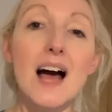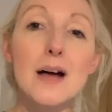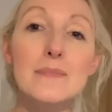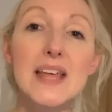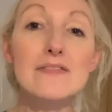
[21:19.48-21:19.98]

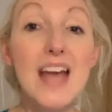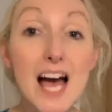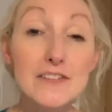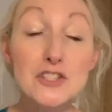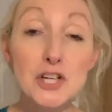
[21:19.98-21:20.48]
Um, if you
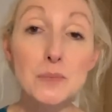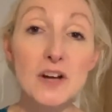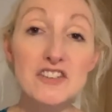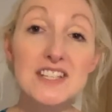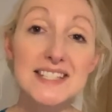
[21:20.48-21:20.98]
have enjoyed
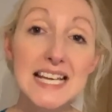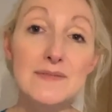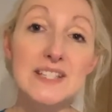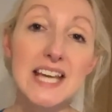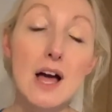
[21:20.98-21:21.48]
watching today's
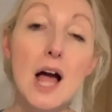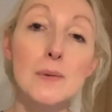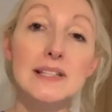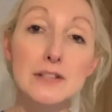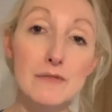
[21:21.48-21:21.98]
video, I
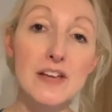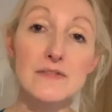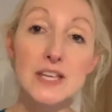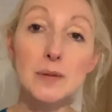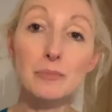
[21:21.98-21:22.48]
would love it
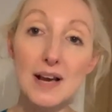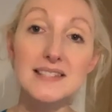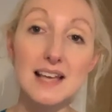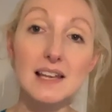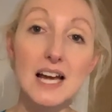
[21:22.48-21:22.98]
if you could
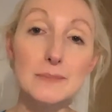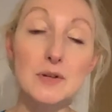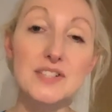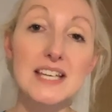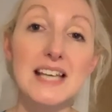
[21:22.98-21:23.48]
press that like
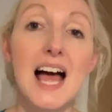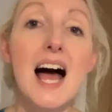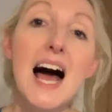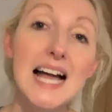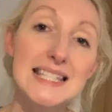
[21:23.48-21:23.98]
button
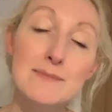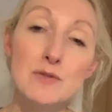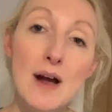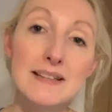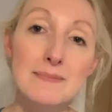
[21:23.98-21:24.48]
and
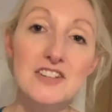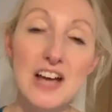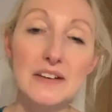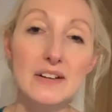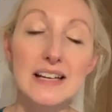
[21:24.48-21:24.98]
subscribe to my
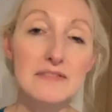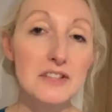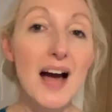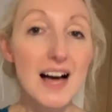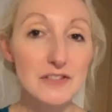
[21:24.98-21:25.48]
channel if
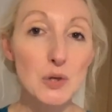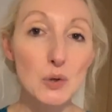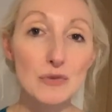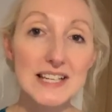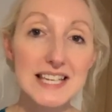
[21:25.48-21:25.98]
you haven't
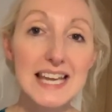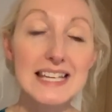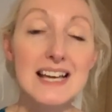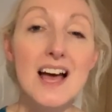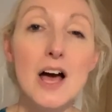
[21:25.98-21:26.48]

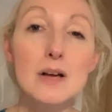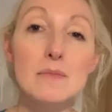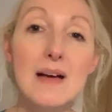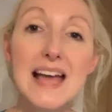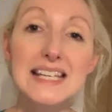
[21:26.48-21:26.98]
already.
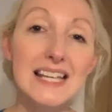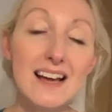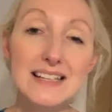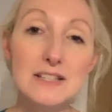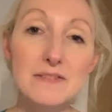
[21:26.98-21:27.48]
Um, any
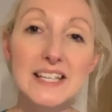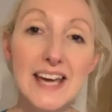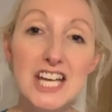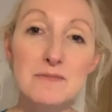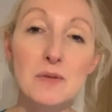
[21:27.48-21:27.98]
kind of
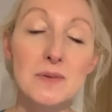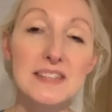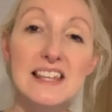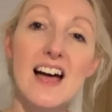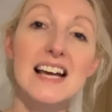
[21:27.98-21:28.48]
engagement with
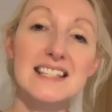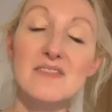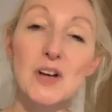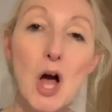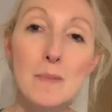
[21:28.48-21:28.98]
the likes
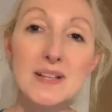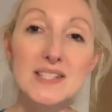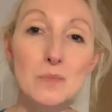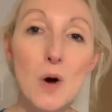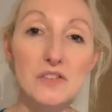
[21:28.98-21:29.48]
and the
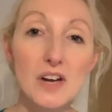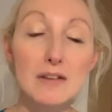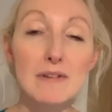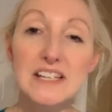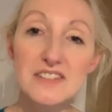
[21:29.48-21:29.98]
comments and whatnot,
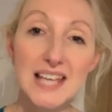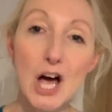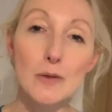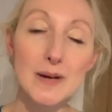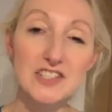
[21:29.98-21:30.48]
it really does
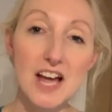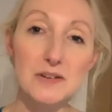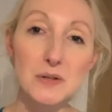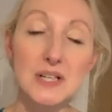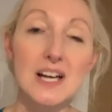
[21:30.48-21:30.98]
help my
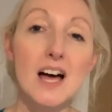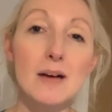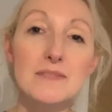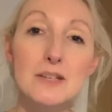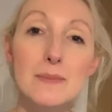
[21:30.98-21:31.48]
channel
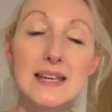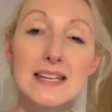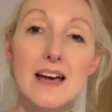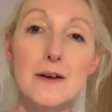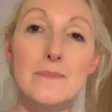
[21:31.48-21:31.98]
um, to
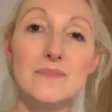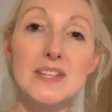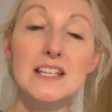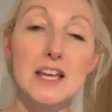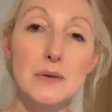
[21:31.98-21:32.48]
be, um,
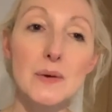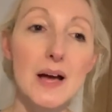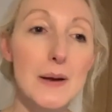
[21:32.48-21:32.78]
you know,